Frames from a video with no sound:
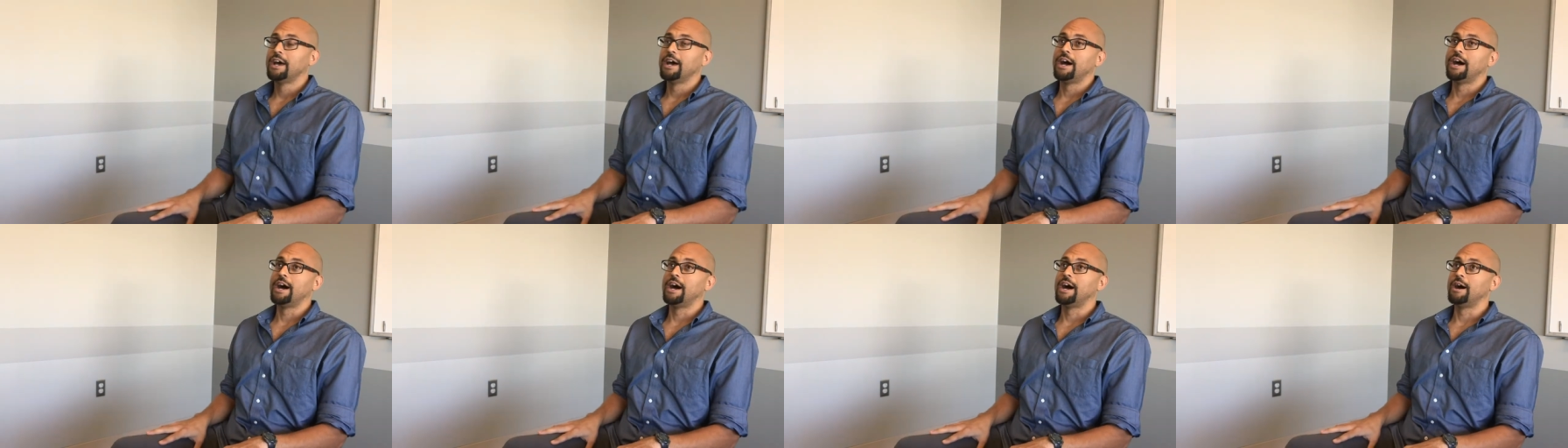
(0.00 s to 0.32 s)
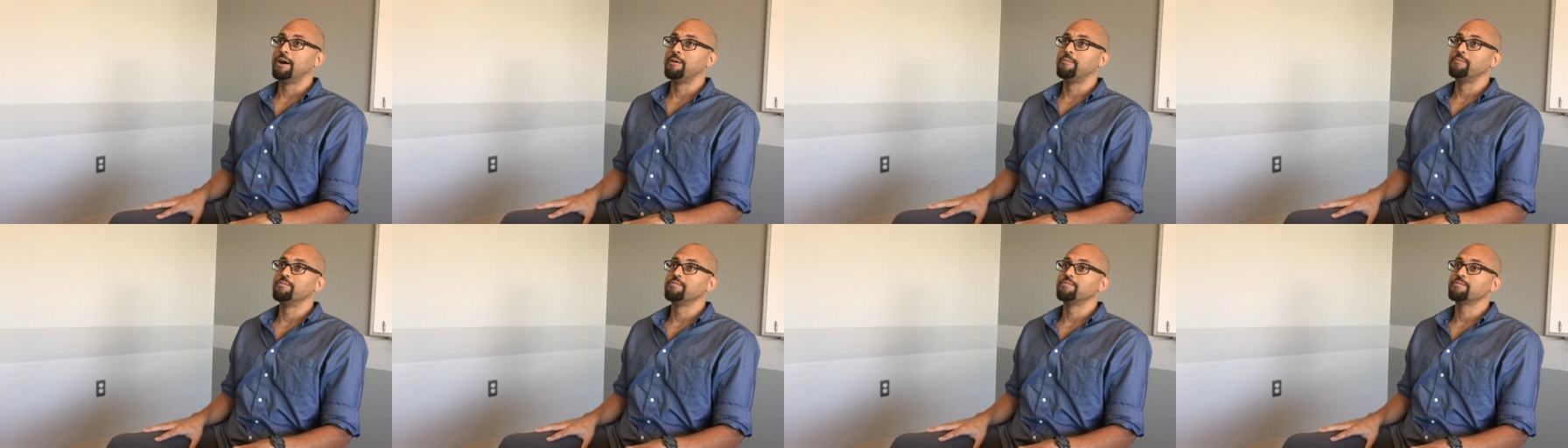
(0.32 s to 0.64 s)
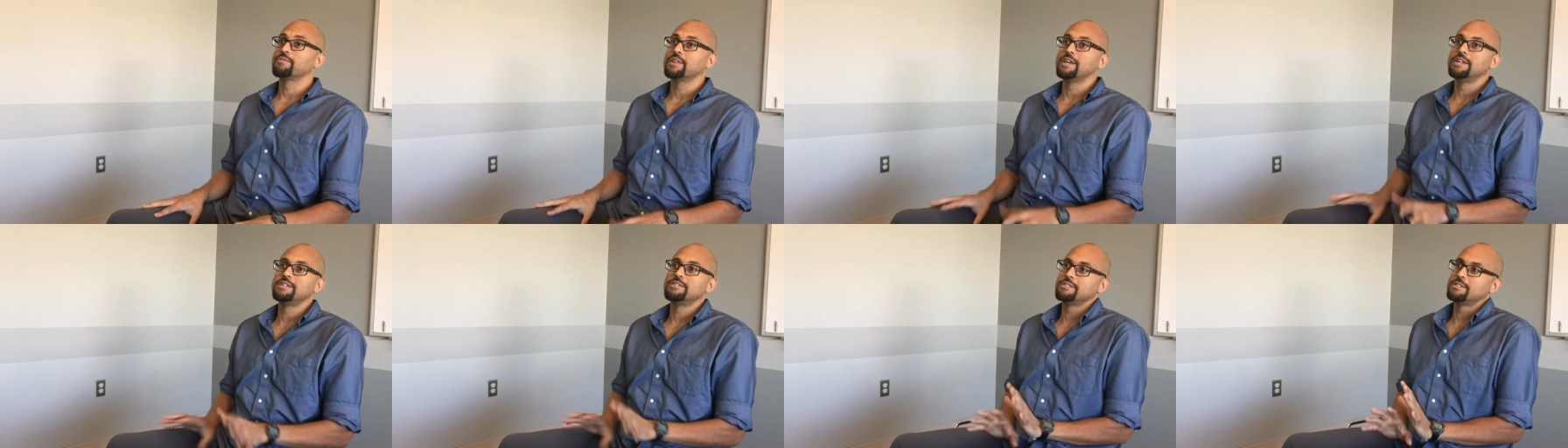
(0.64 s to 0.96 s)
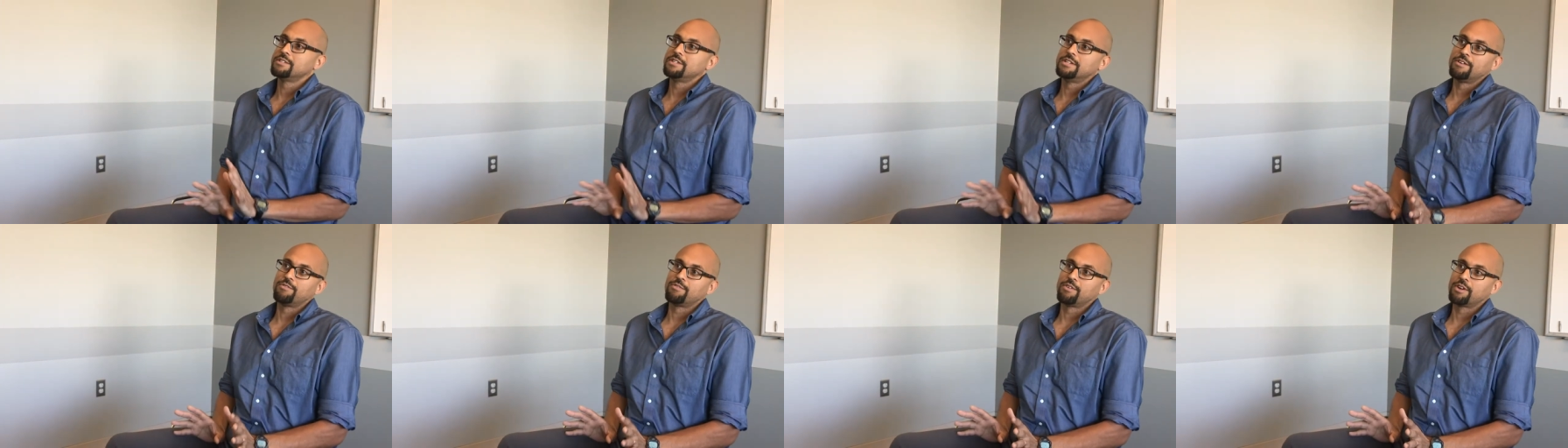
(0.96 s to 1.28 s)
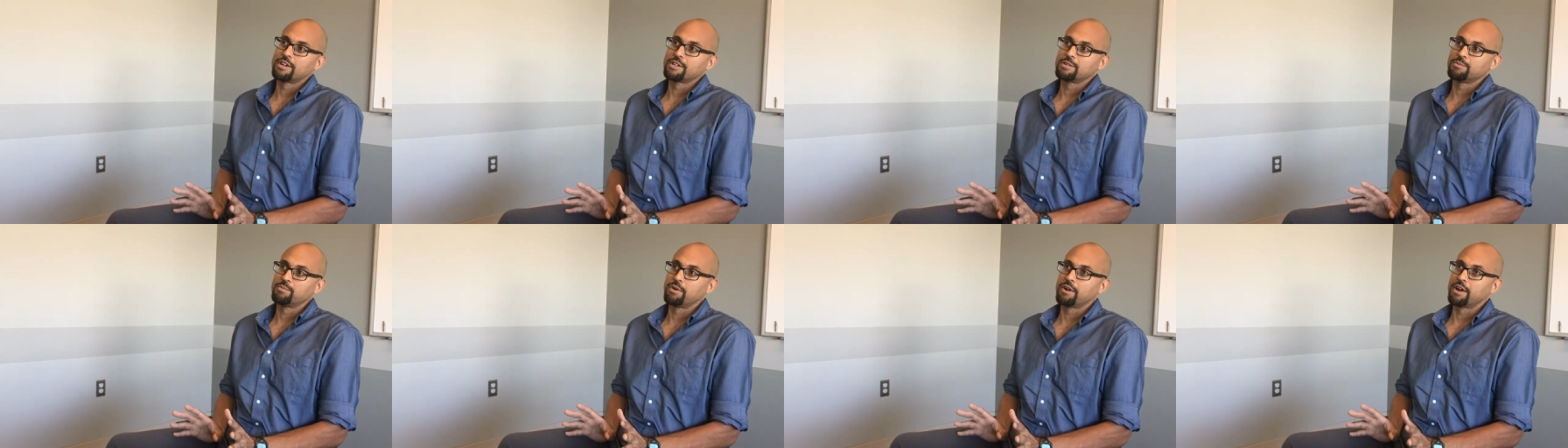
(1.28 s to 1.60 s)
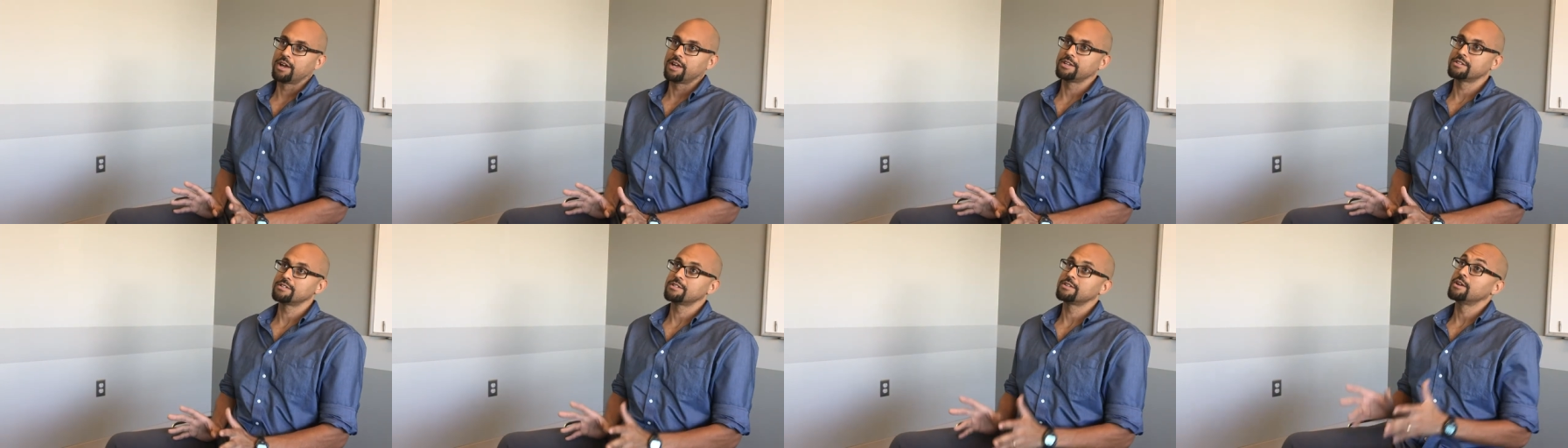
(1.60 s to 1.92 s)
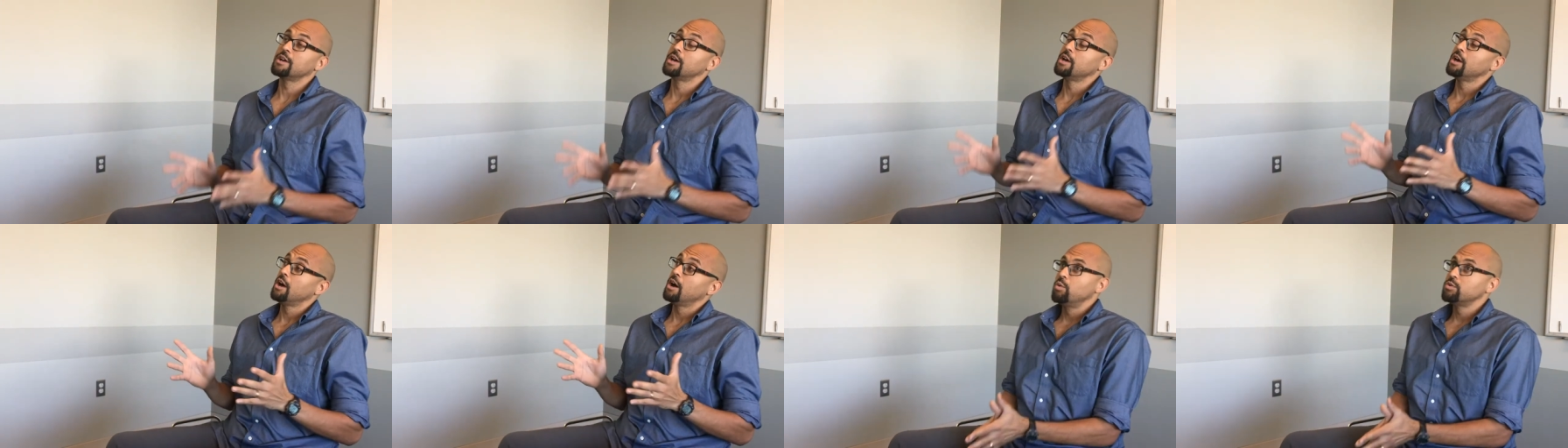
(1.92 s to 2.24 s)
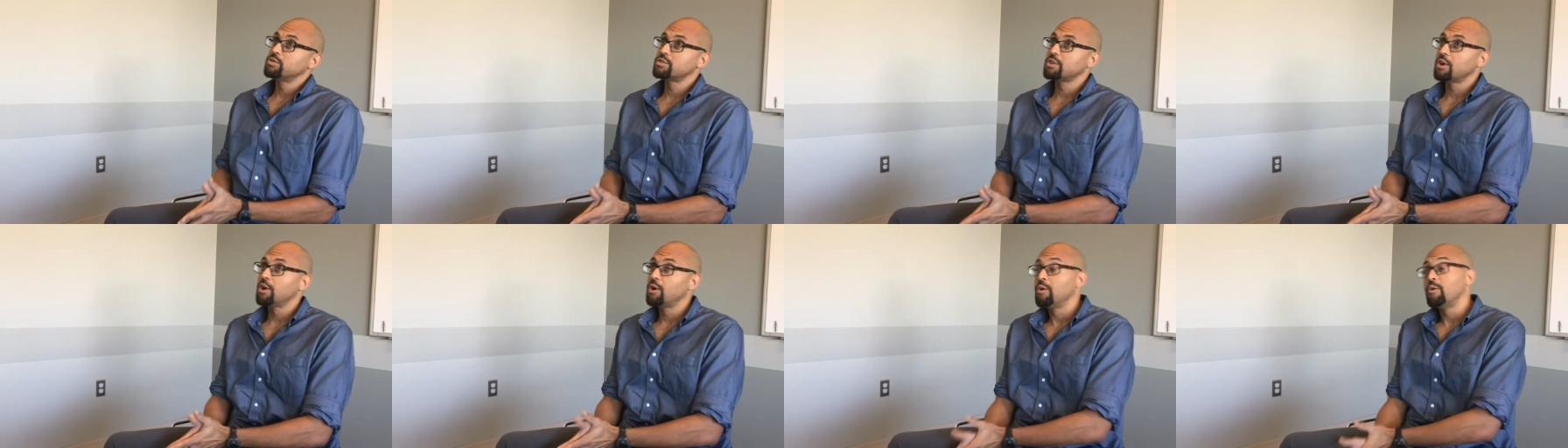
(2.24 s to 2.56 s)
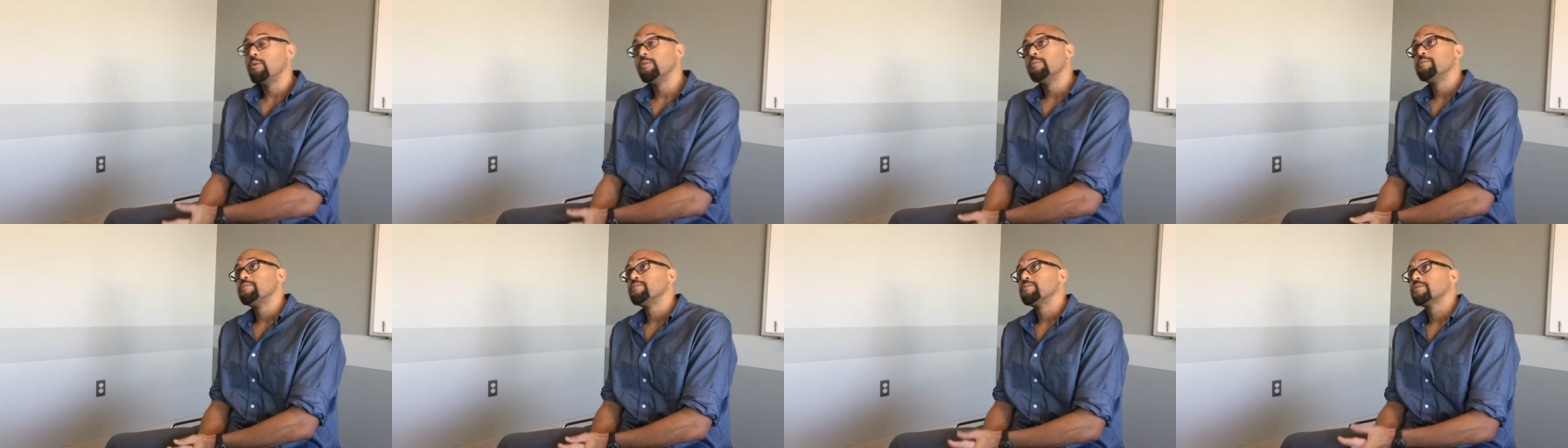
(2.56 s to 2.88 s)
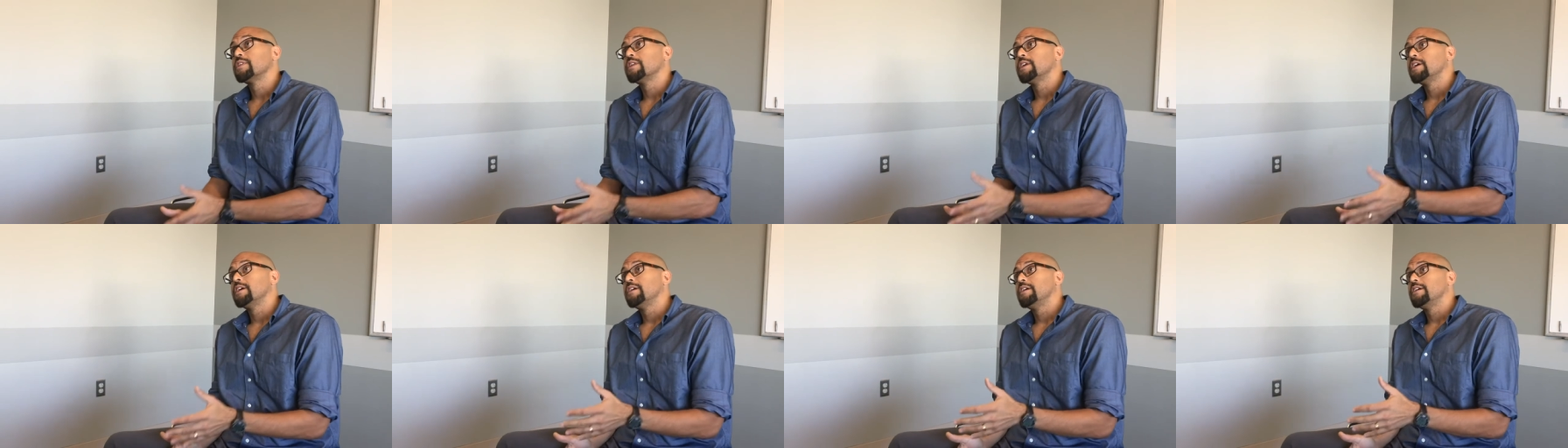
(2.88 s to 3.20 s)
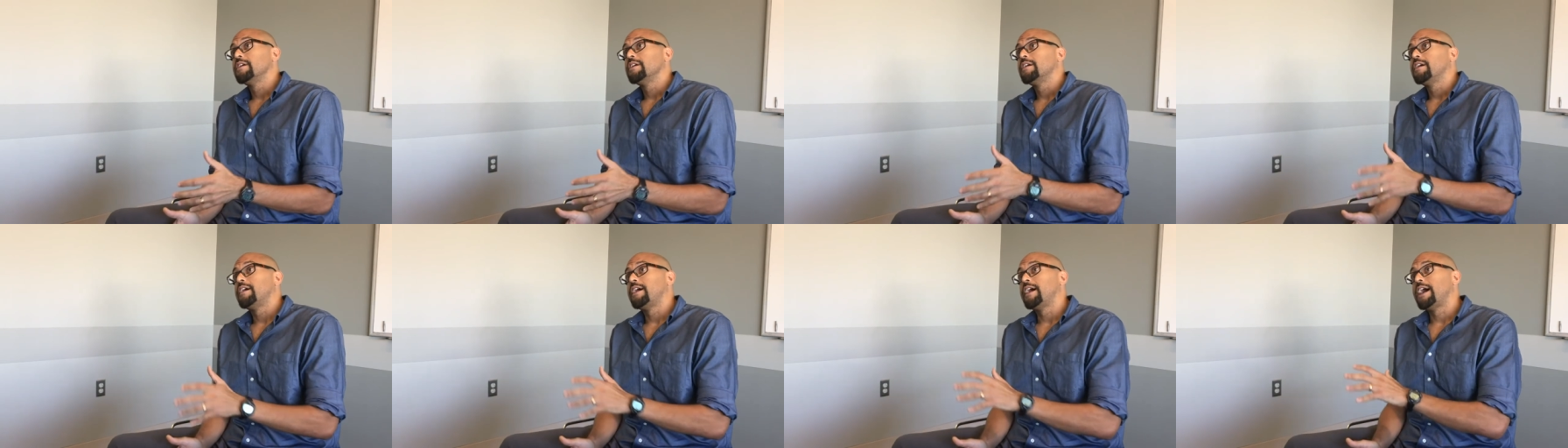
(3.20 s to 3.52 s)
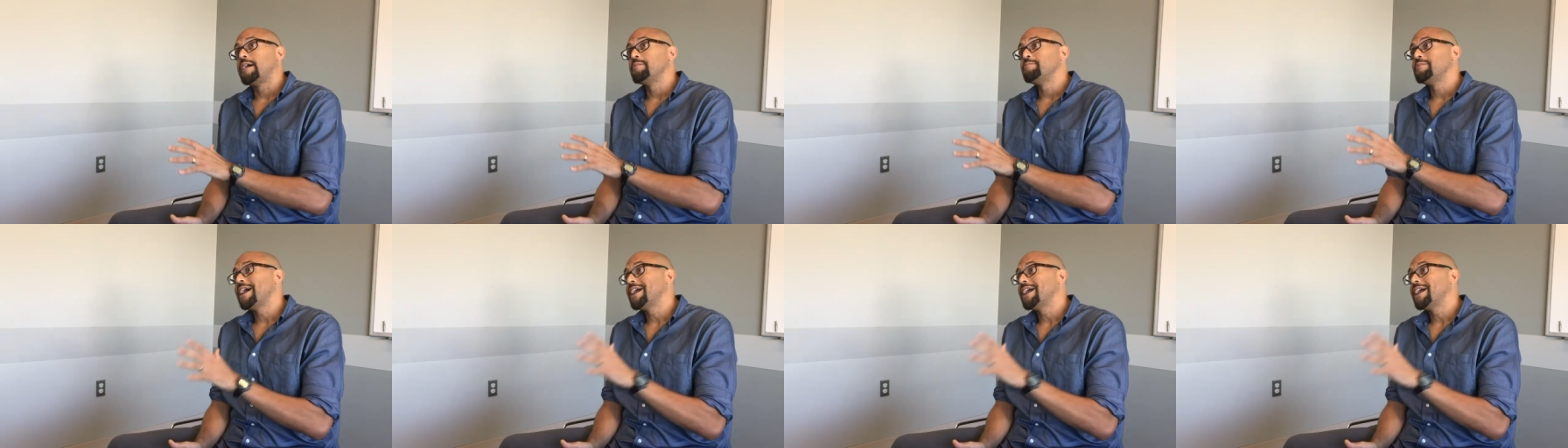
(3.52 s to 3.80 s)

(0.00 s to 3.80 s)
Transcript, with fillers: Um, it's just a different experience. So I'm